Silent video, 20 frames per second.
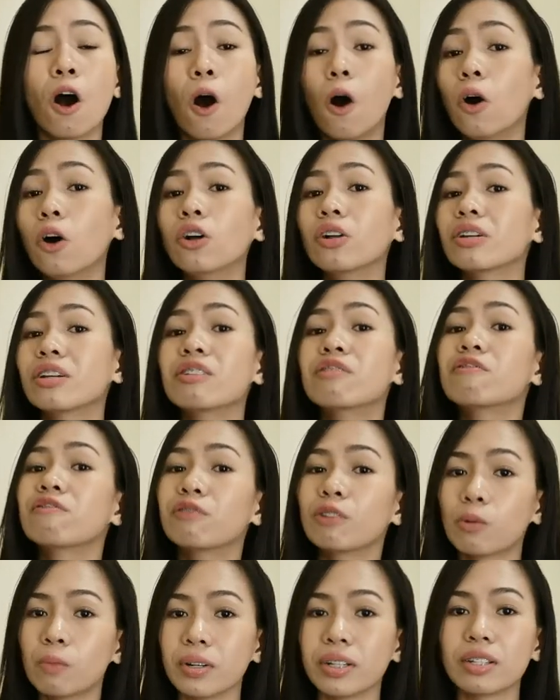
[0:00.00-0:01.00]
all
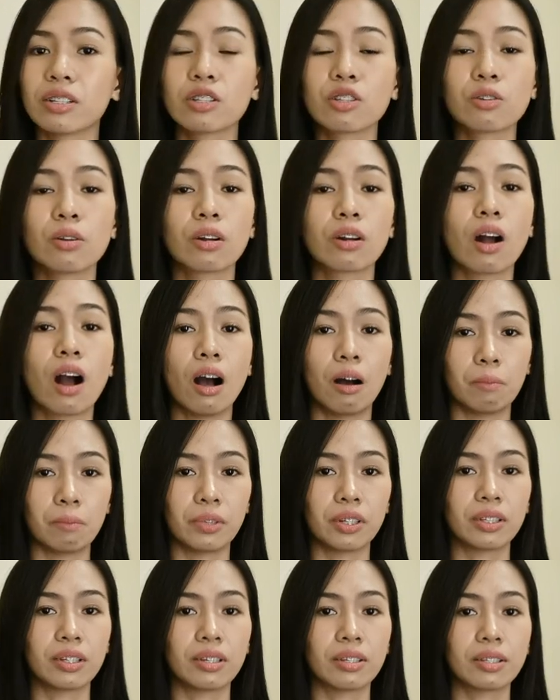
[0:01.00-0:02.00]
influence your
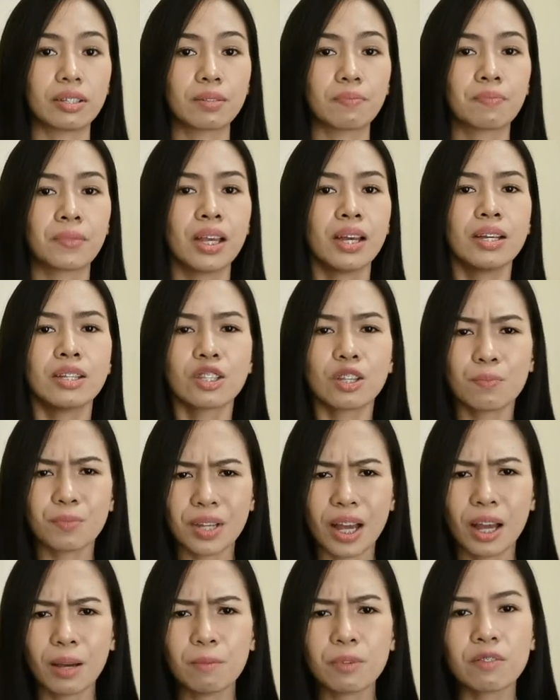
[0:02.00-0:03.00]
competence.
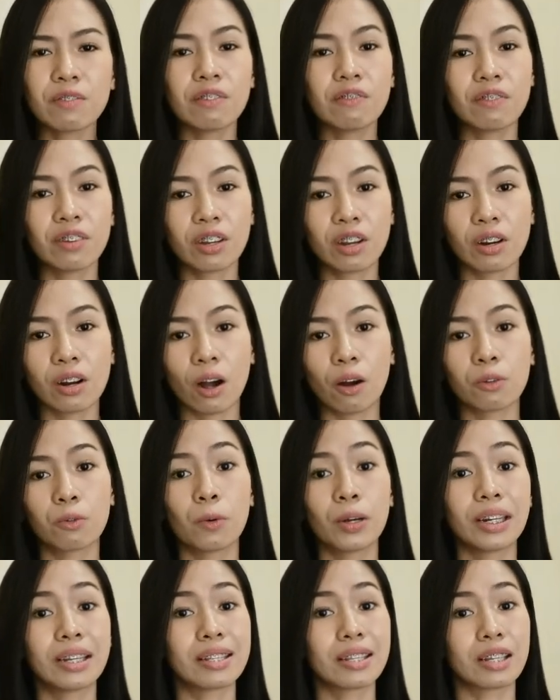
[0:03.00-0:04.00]
Sometimes we figure out
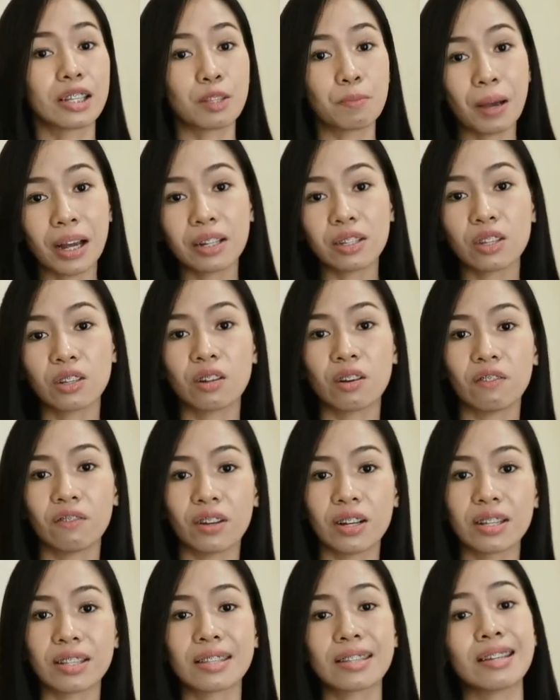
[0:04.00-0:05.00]
what is expected of
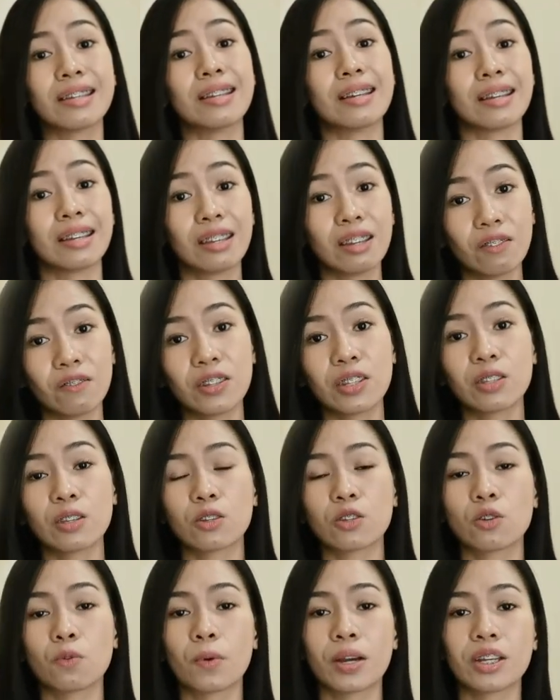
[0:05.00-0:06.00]
us in a given
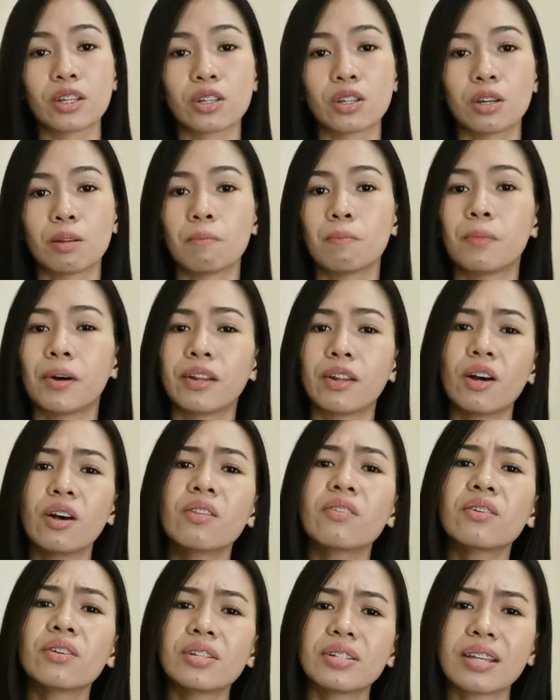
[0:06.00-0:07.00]
situation, but
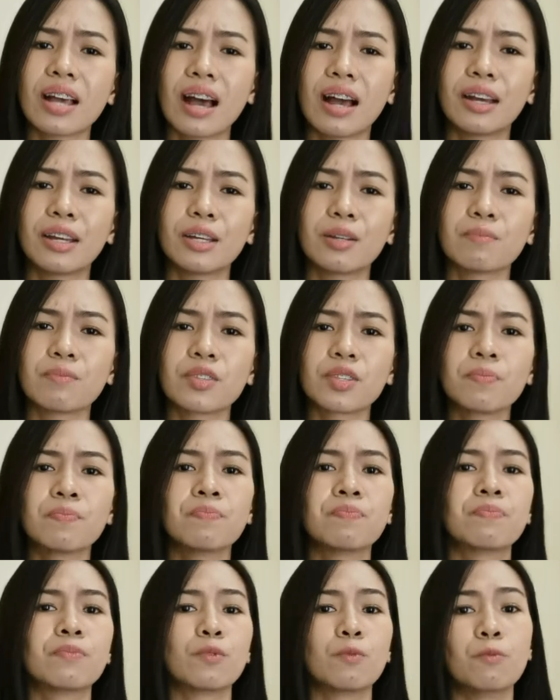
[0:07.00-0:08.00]
other times
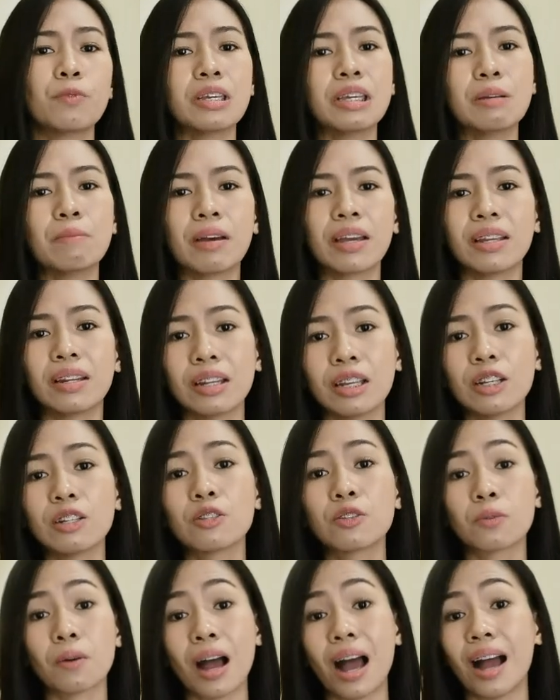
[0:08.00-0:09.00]
we may need
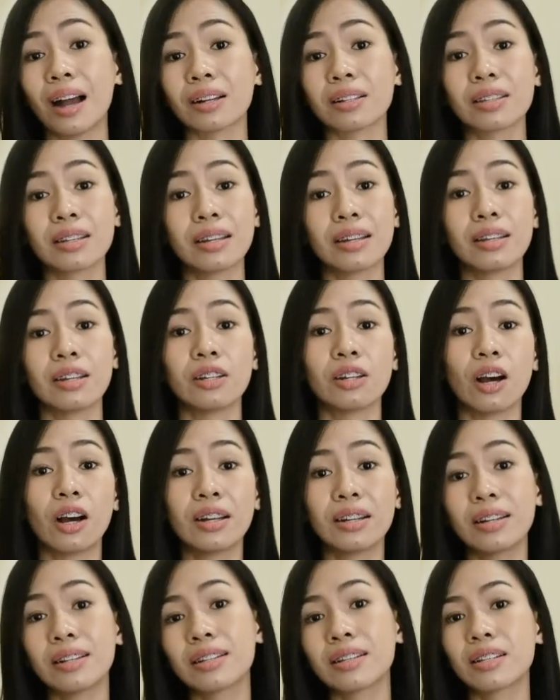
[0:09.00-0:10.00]
to act in an
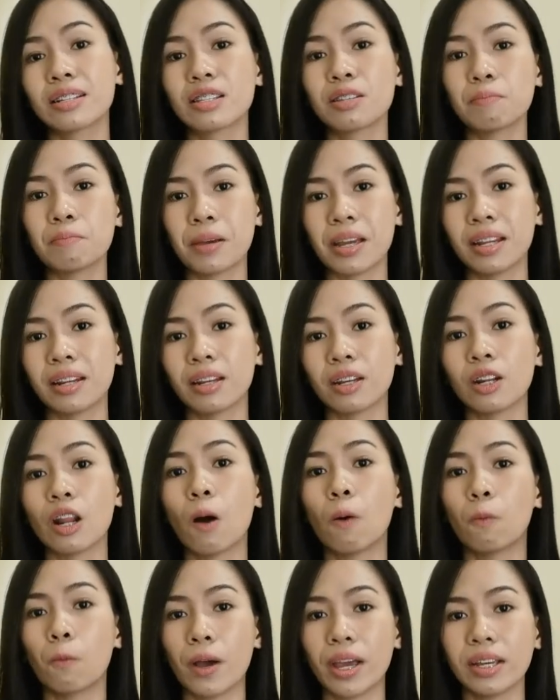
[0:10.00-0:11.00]
unanticipated
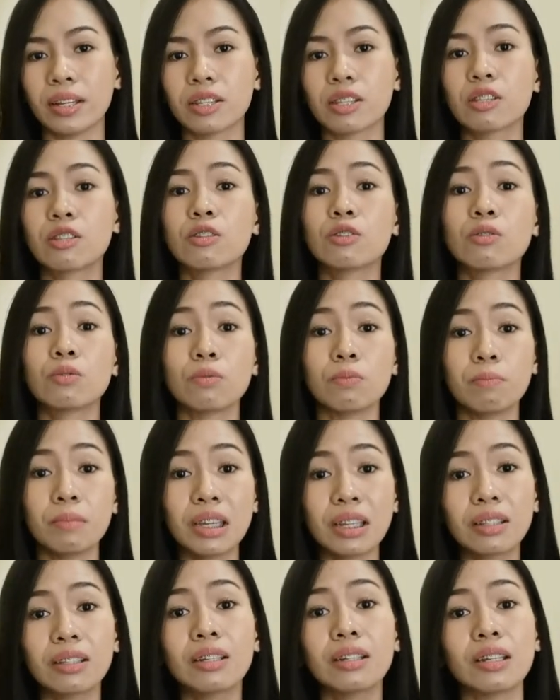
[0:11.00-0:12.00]
ways to
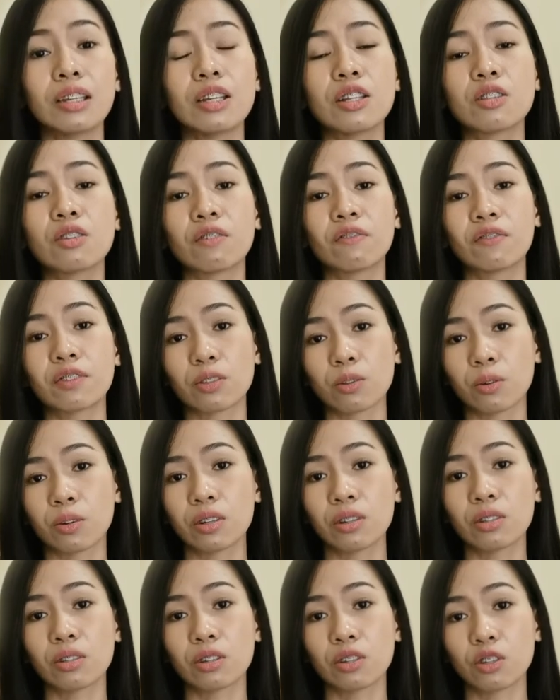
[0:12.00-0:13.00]
meet the needs of a
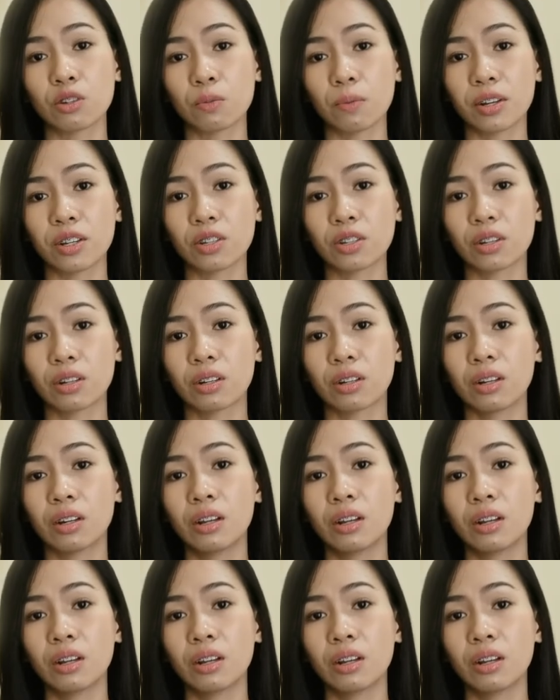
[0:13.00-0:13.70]
certain situation.